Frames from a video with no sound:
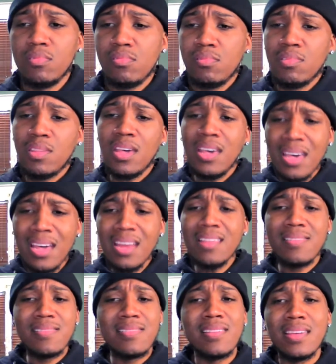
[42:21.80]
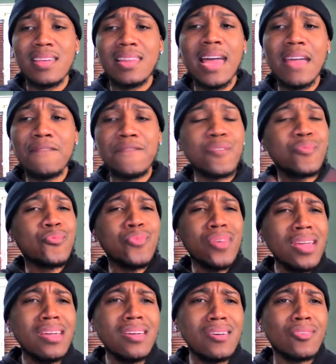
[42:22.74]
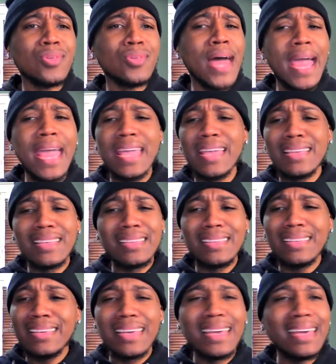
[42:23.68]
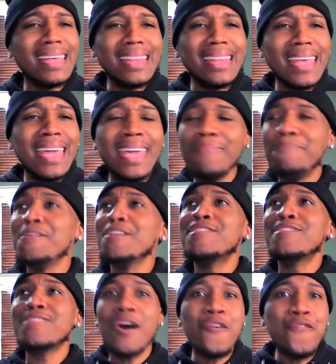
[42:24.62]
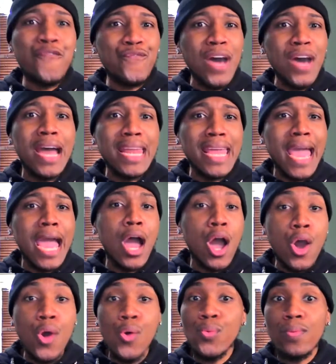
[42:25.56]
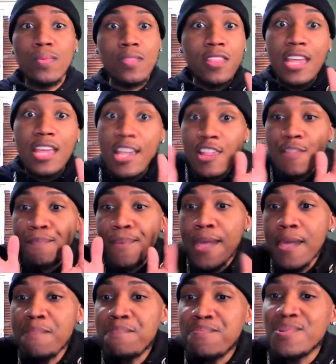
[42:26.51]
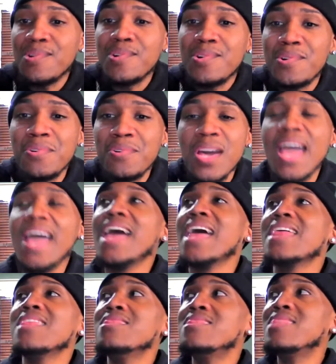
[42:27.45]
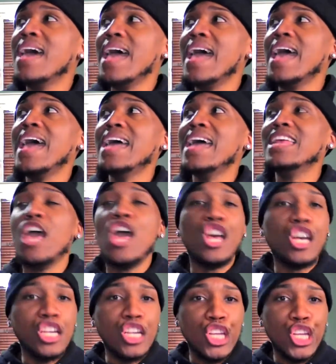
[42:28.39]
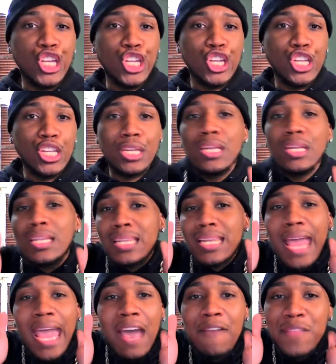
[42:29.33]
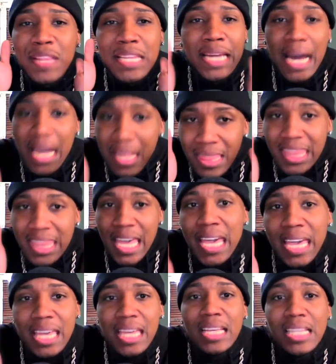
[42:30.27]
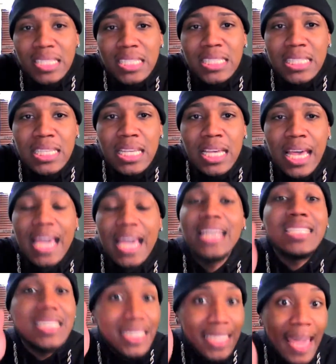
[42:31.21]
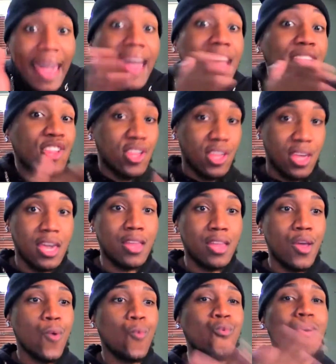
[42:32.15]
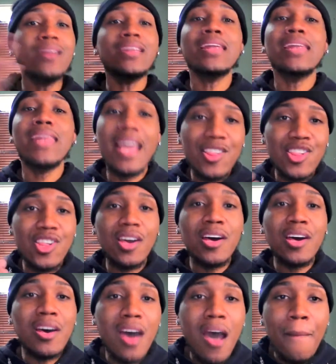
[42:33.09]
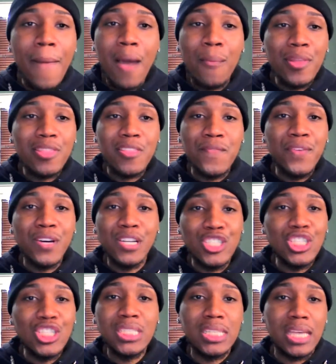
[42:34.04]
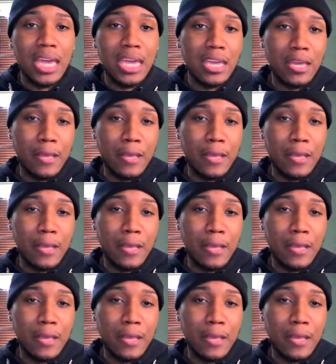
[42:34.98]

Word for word: Honestly, like for real. Like it'd be so funny how these people that have done things and said shit want to lecture her about what the fuck she's saying.